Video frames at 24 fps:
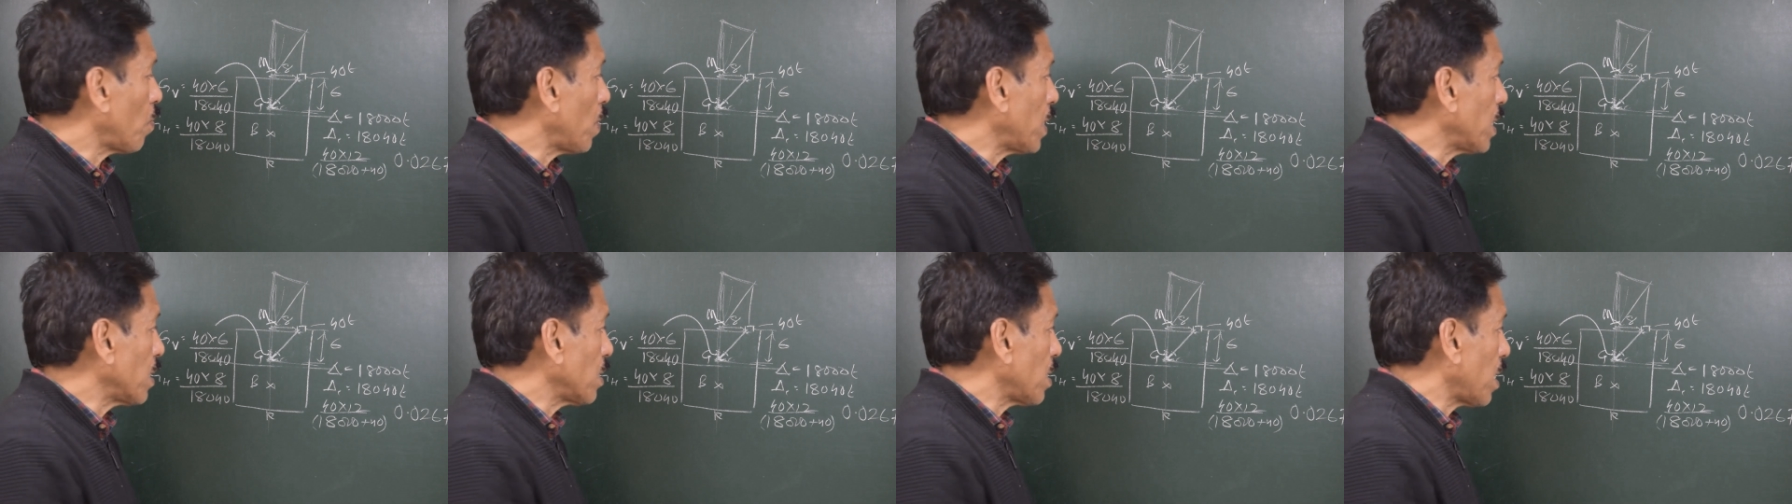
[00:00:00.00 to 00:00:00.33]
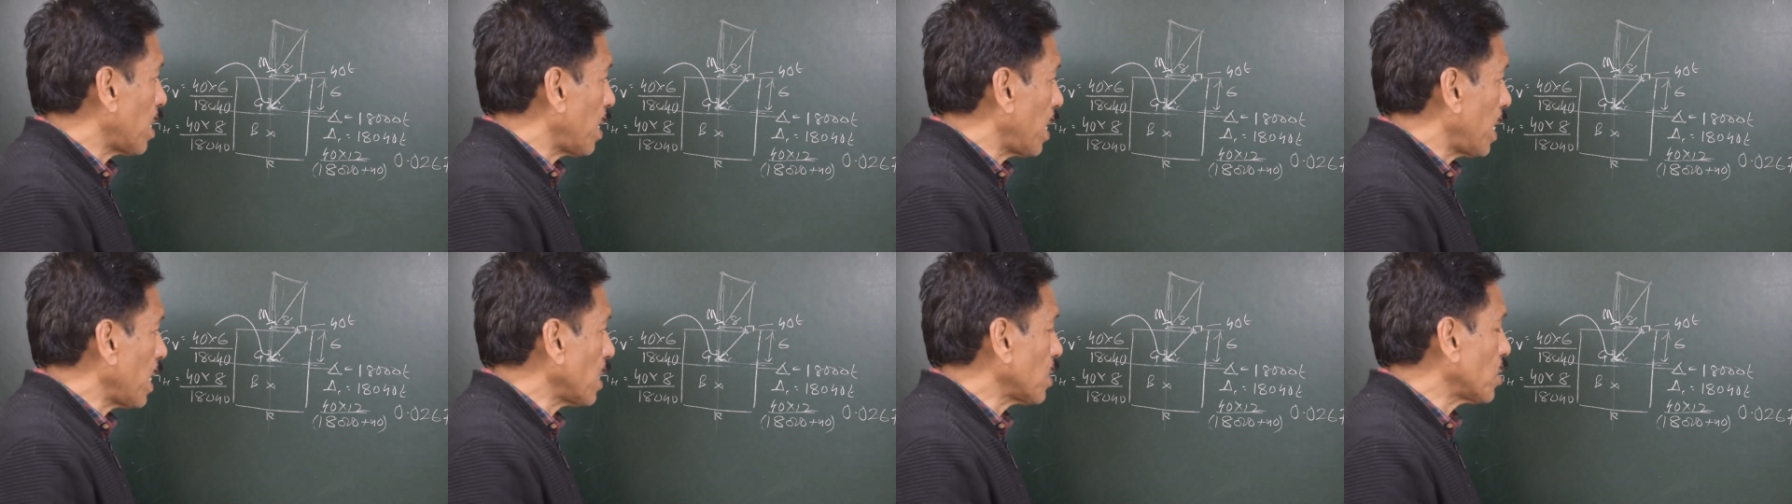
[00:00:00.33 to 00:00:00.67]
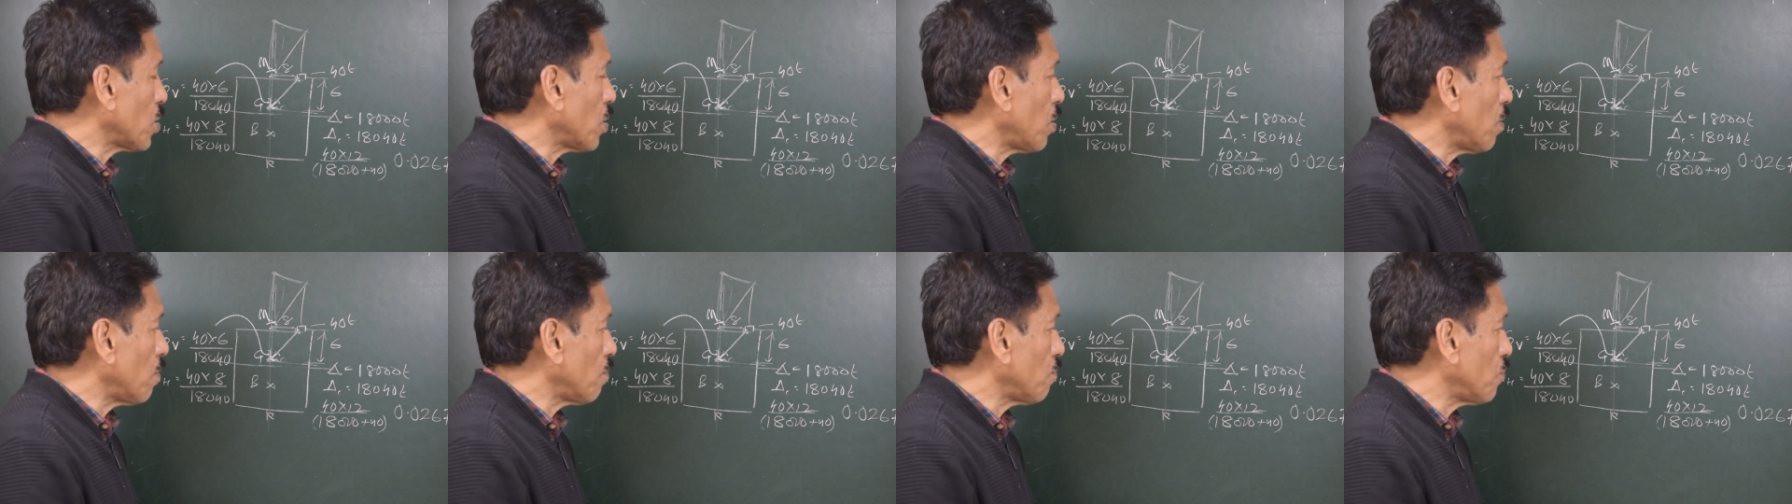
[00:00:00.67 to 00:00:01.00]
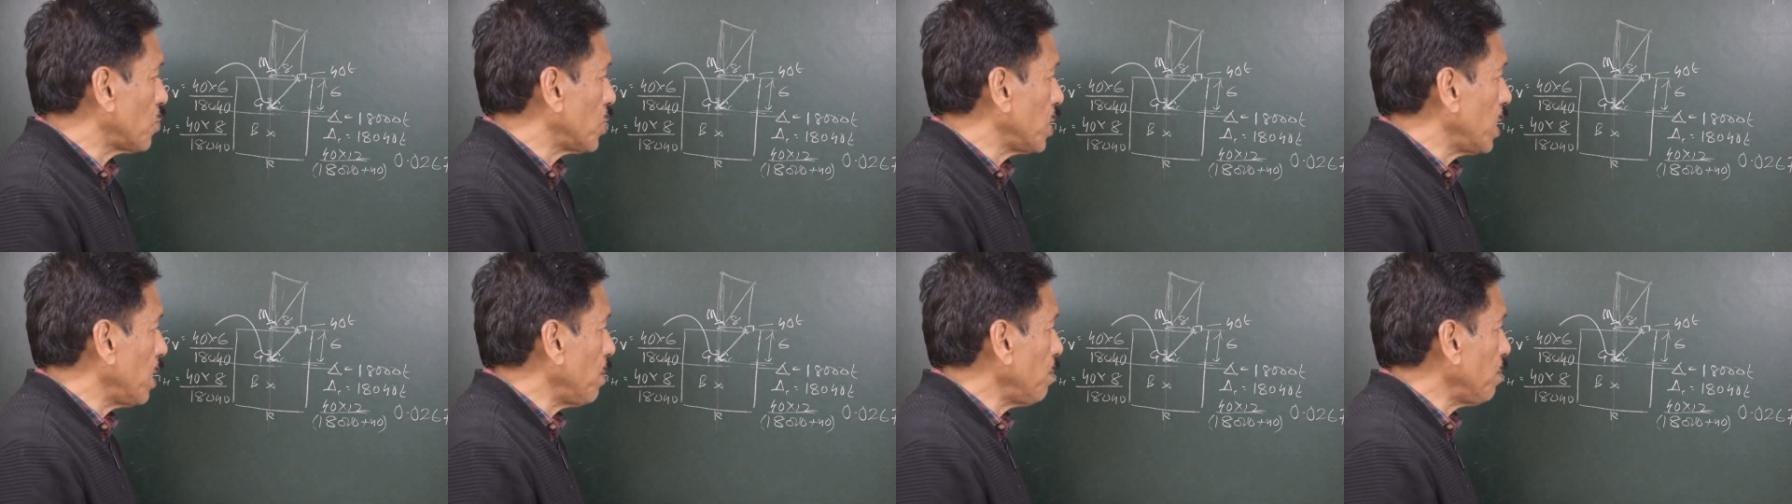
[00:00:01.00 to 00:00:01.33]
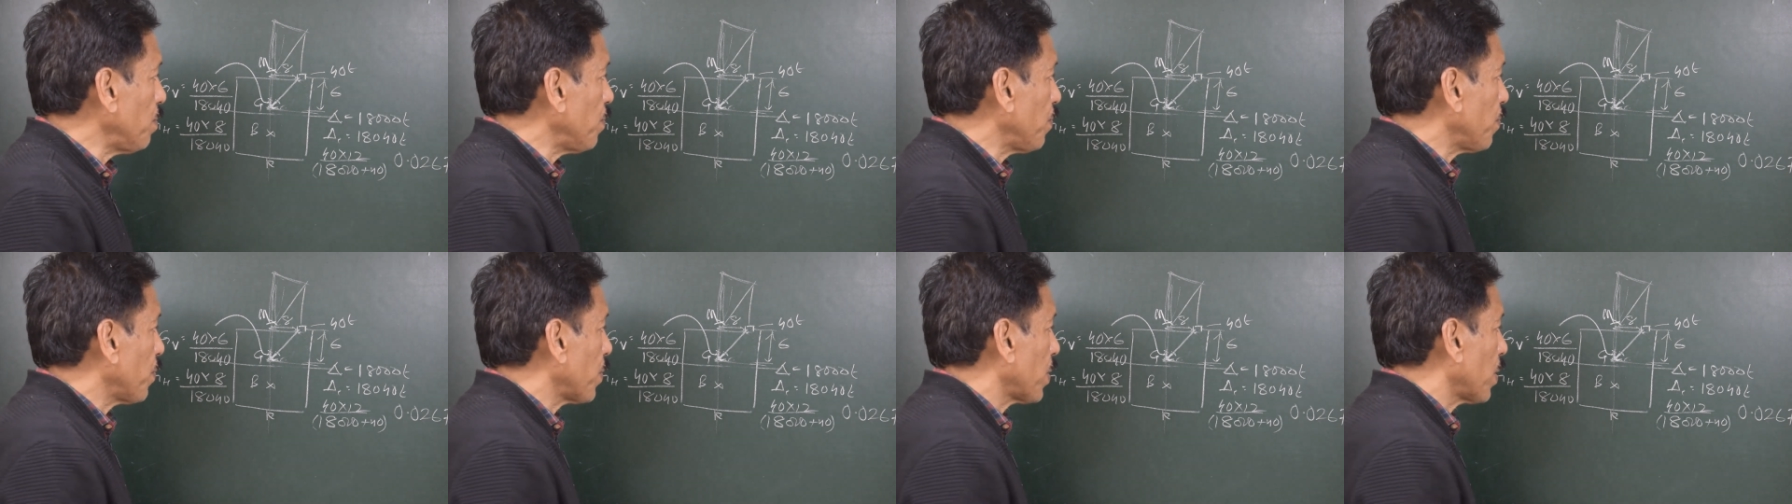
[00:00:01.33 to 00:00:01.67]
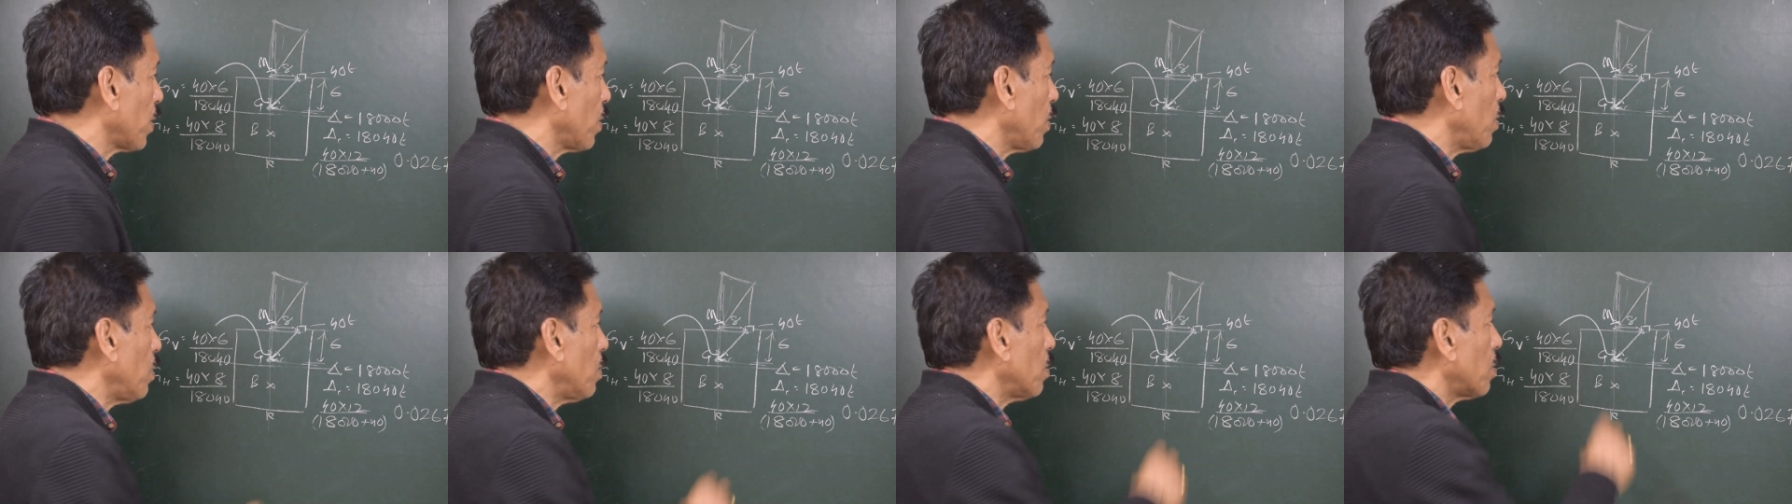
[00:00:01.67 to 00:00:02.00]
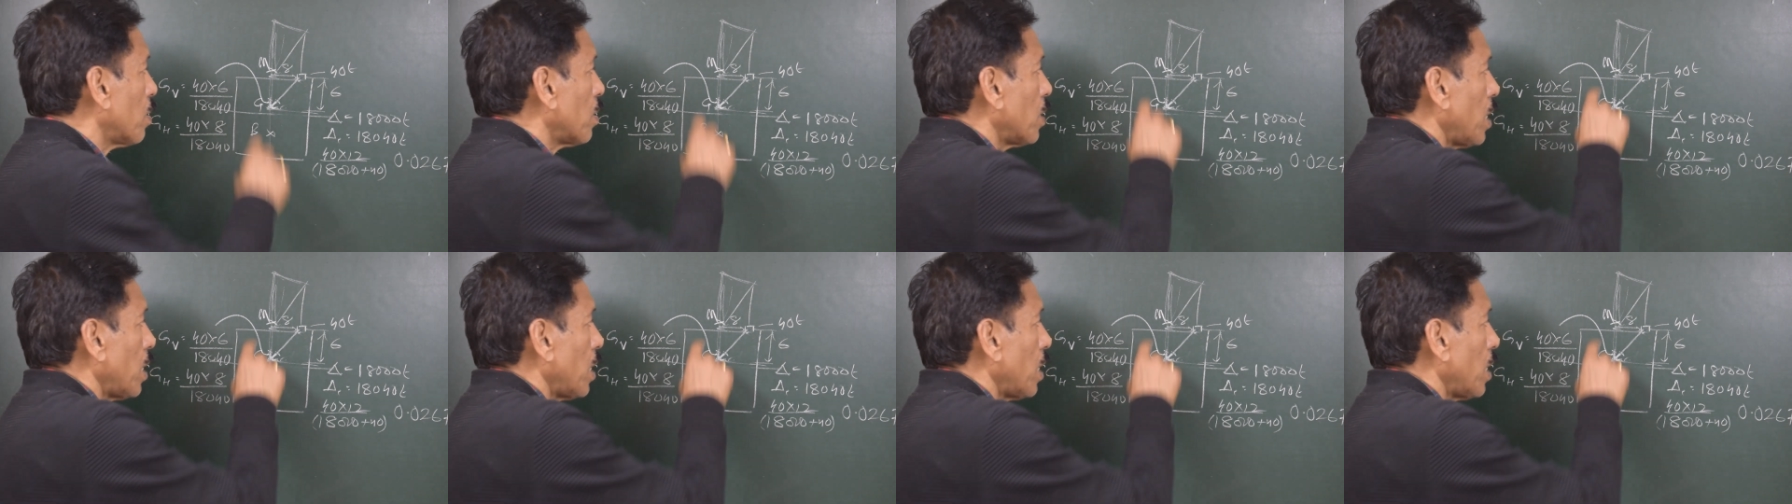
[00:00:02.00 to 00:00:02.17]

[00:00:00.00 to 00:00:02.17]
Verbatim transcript: what is the reduction of gm, you know,